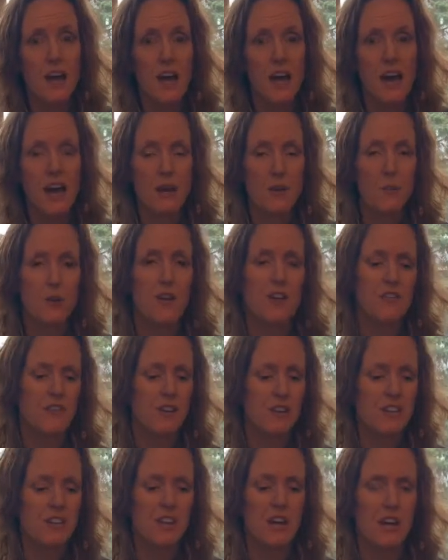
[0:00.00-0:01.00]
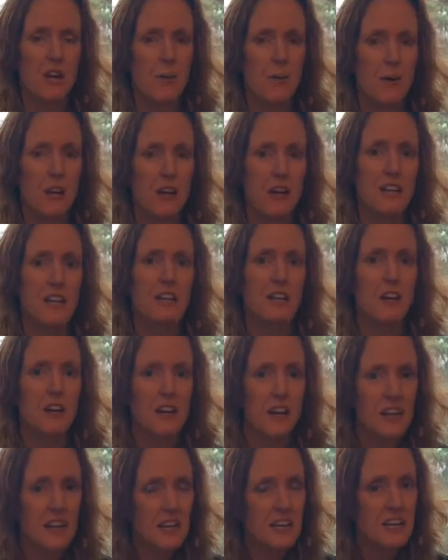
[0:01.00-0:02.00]
and what it feels like when I start
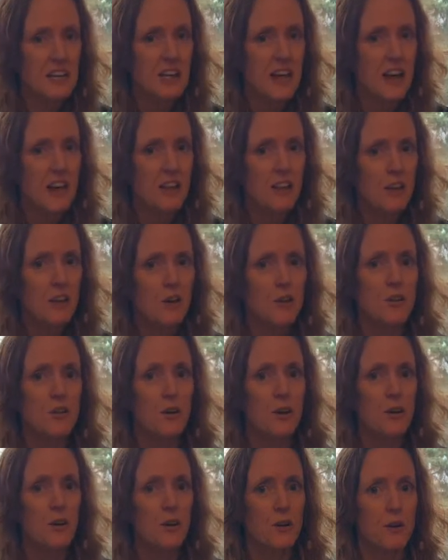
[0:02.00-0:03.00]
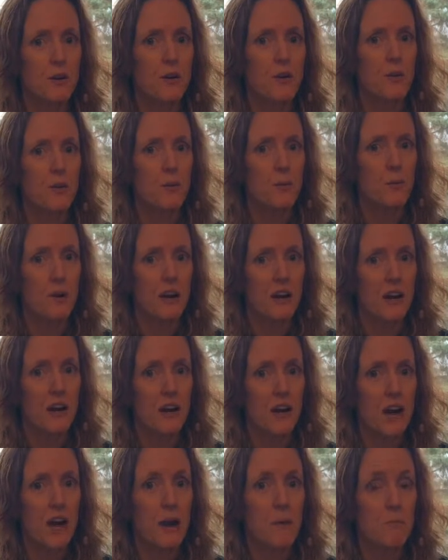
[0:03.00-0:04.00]
getting into that low zone where
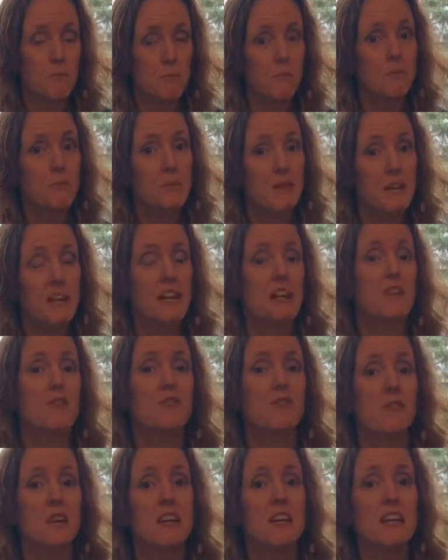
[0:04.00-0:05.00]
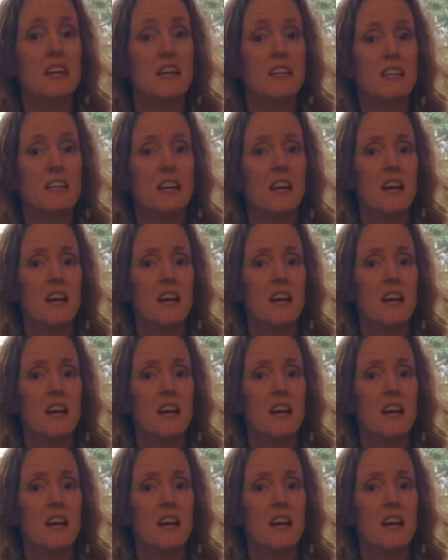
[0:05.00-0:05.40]
I'm beginning to freeze.